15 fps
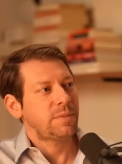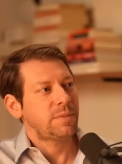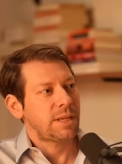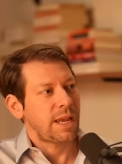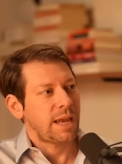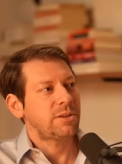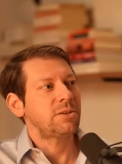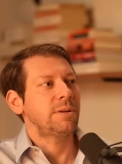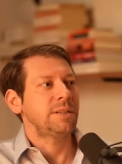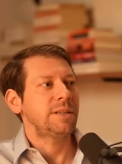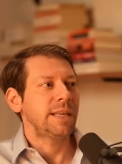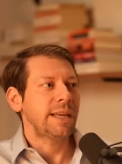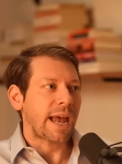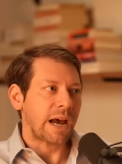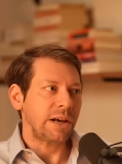to enter into
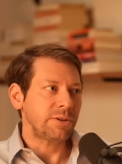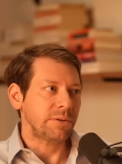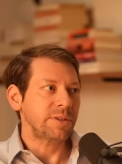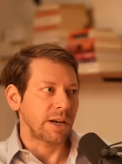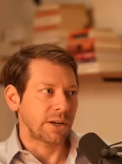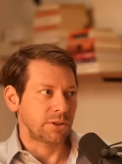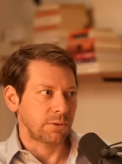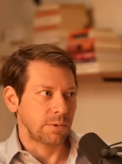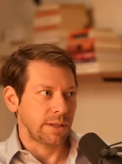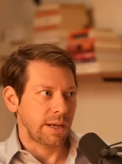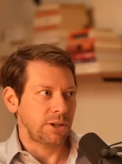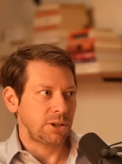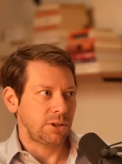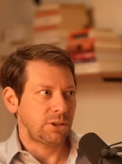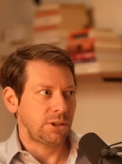the casual sexual
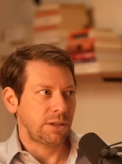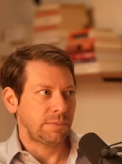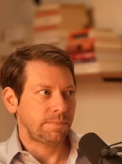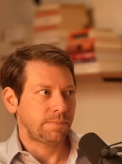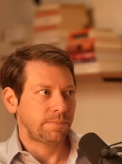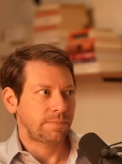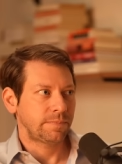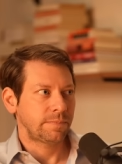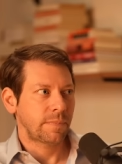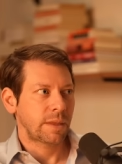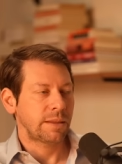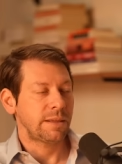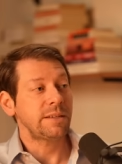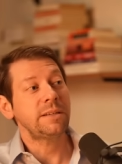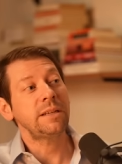relationship.
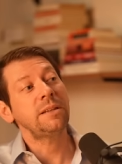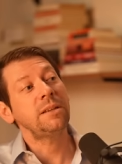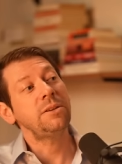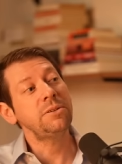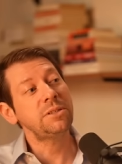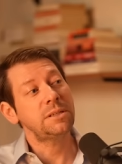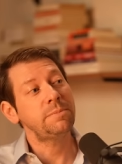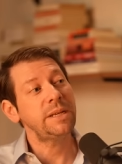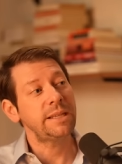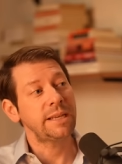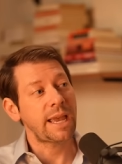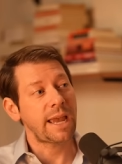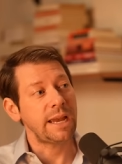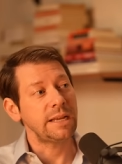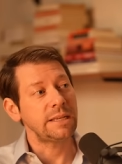This didn't used to be the
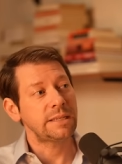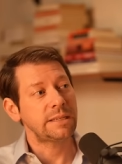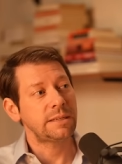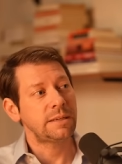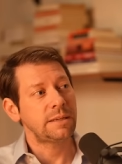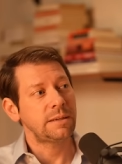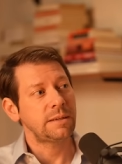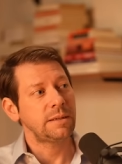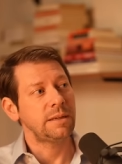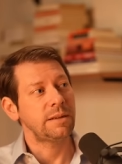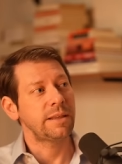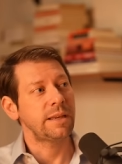case. You know,